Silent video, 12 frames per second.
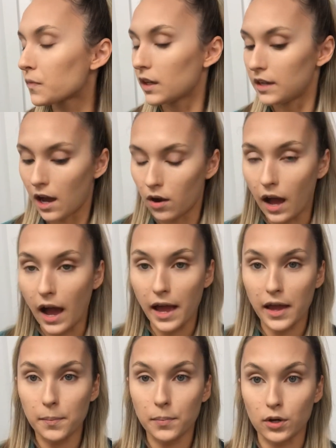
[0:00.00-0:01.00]
Now
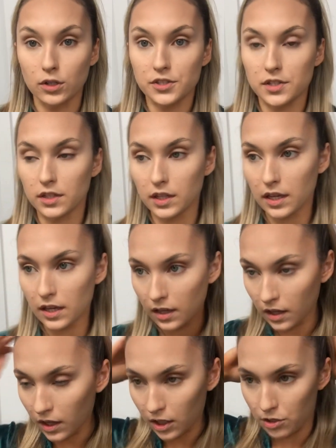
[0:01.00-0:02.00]
I personally,
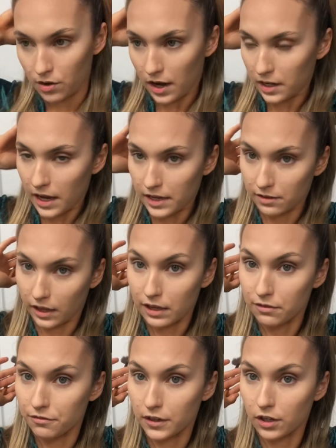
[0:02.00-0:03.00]
you gotta kind of like
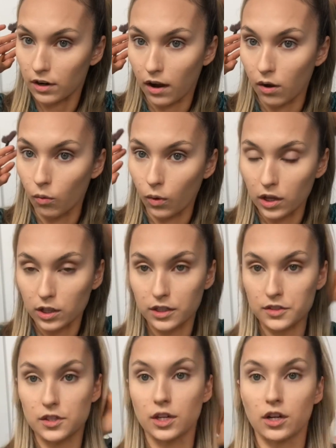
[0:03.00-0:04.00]
figure out what
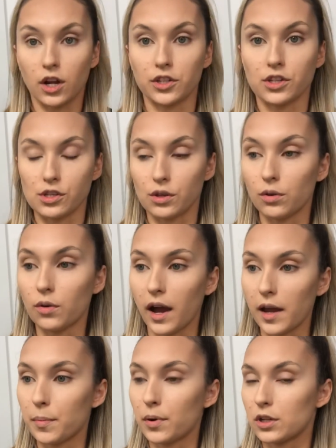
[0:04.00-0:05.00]
looks good on you.
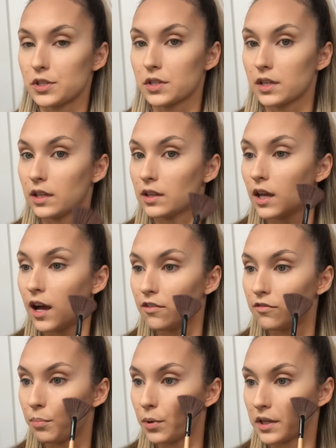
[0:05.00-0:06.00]
I personally
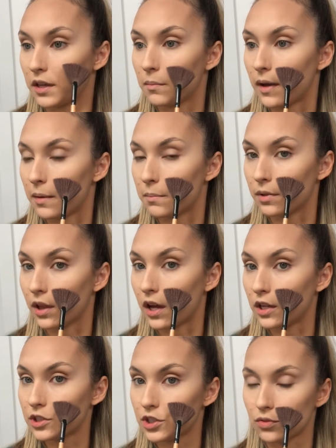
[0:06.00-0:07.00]
love bringing my
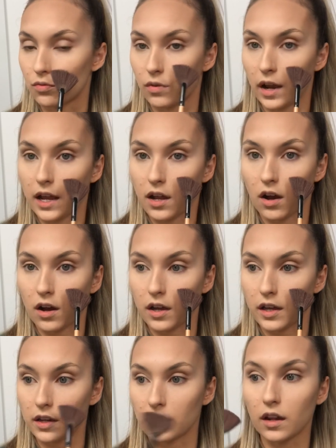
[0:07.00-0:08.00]
blush right
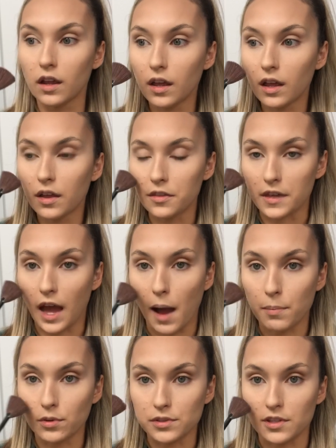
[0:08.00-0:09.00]
on the
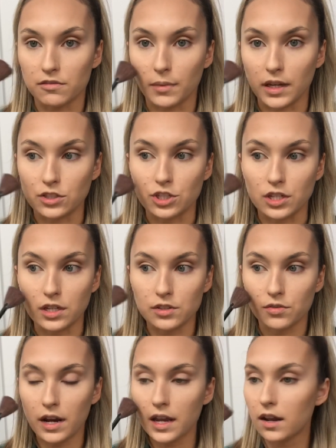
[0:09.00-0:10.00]
apples of my cheeks
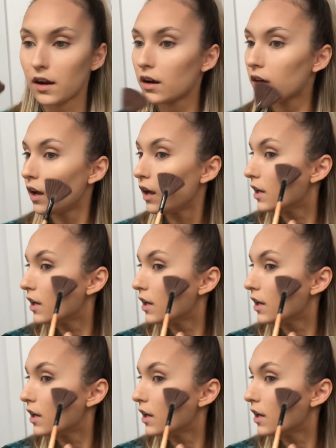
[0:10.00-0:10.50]
right here.